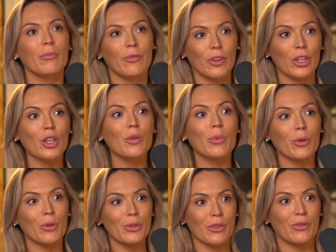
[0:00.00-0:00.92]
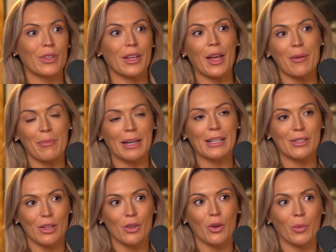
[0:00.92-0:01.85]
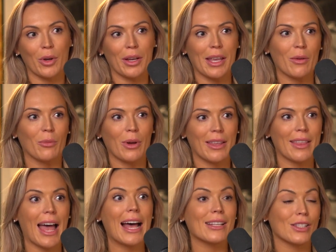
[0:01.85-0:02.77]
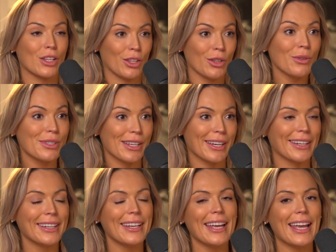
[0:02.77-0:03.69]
for you, but also for the companies that you're working with as a user,